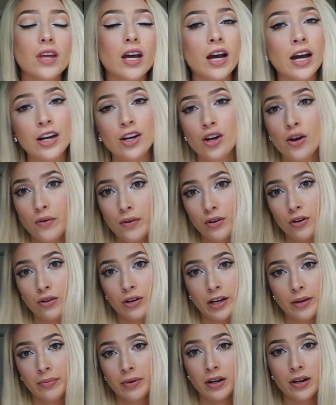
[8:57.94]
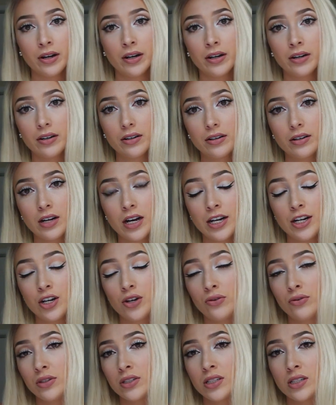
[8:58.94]
I know it'll get better. I
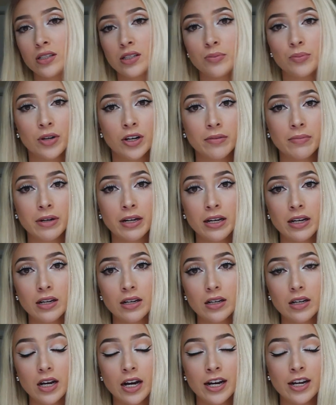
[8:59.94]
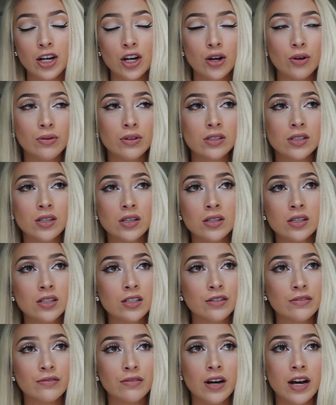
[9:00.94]
know this isn't permanent. I know this doesn't
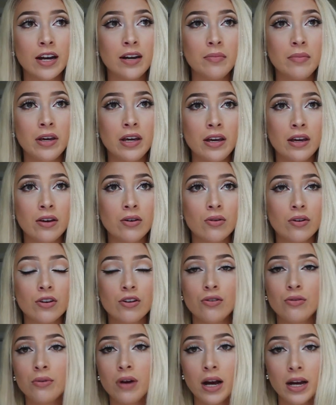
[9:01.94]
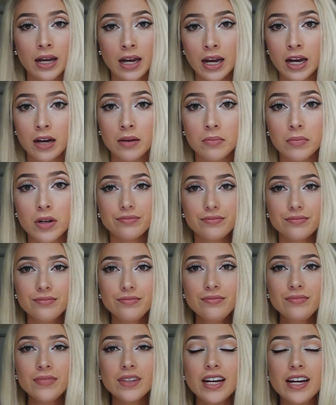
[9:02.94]
define me or who I am.
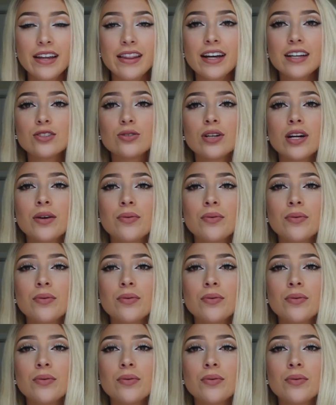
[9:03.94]
And that's what